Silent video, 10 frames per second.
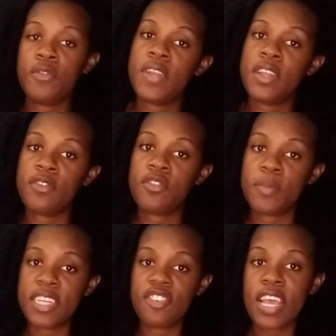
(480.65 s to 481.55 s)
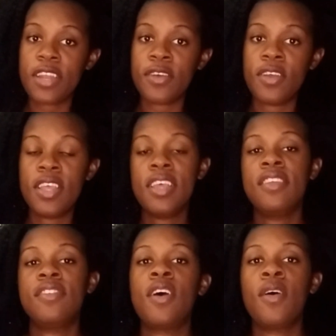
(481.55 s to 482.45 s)
new videos to my channel.
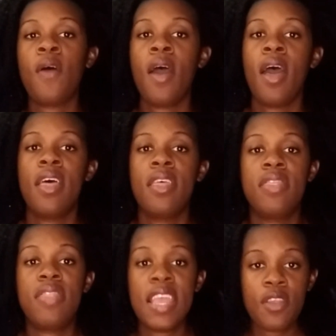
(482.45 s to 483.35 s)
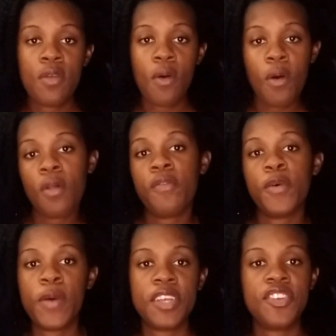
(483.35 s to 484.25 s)
So thank you all
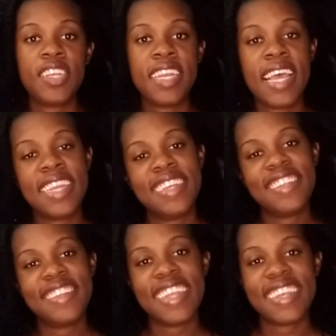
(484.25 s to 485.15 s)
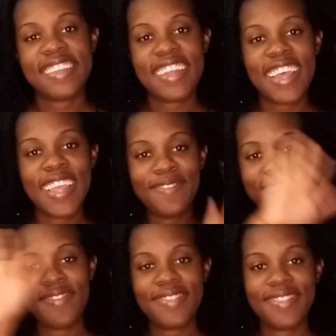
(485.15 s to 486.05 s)
for watching, and until next
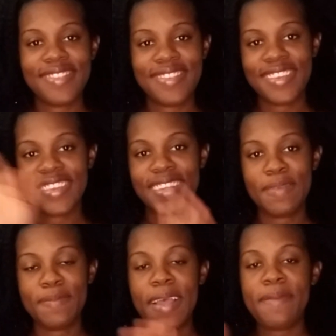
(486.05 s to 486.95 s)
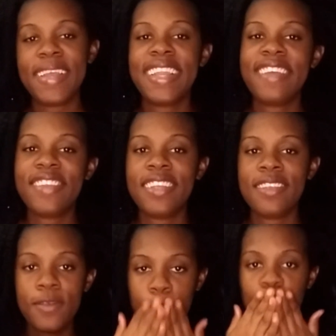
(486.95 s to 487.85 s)
time, bye my
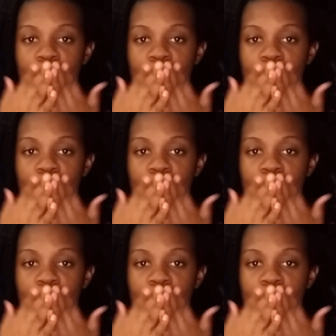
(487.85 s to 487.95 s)
lovelies.